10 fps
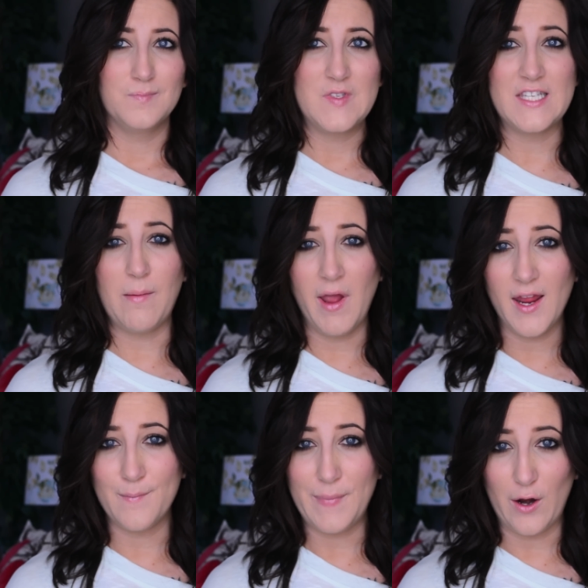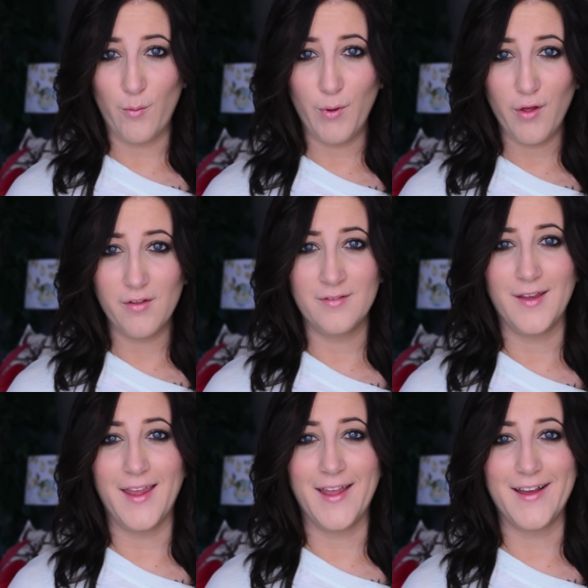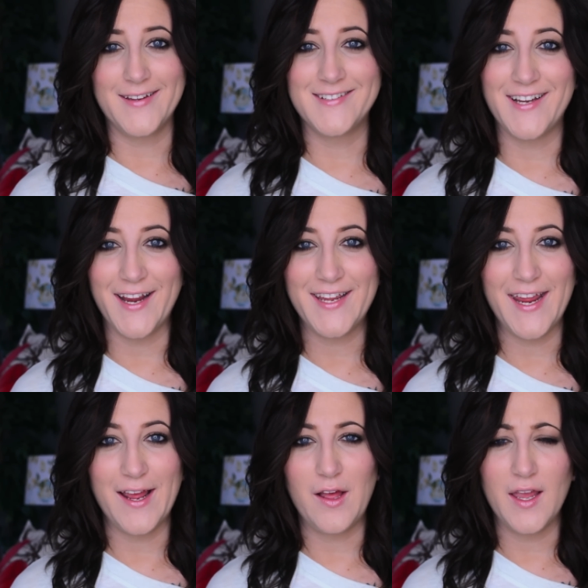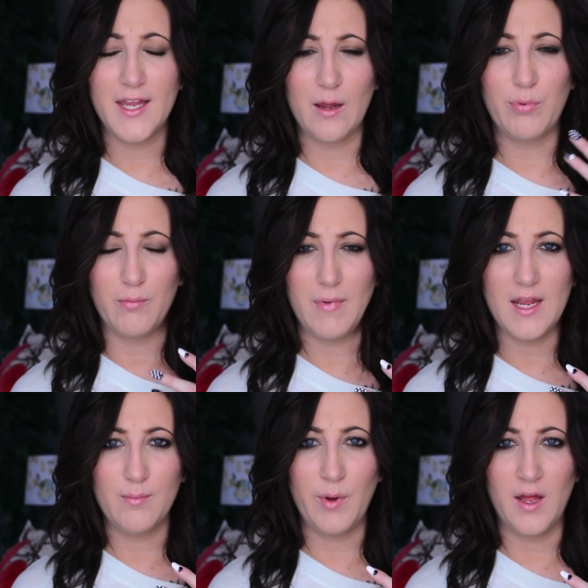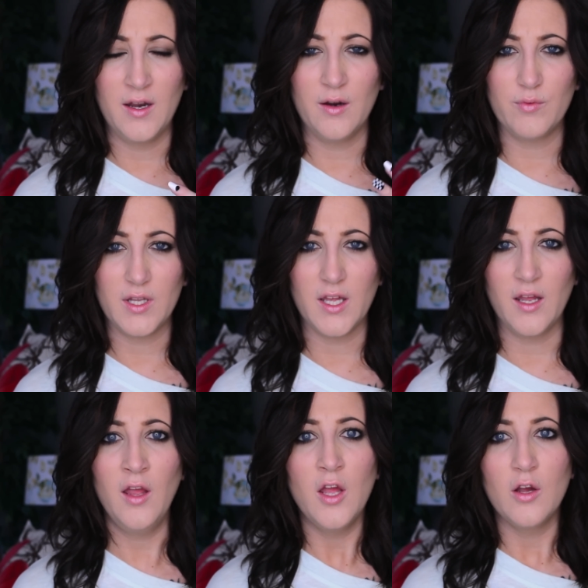semi unbearable and I can't I can't put makeup on it really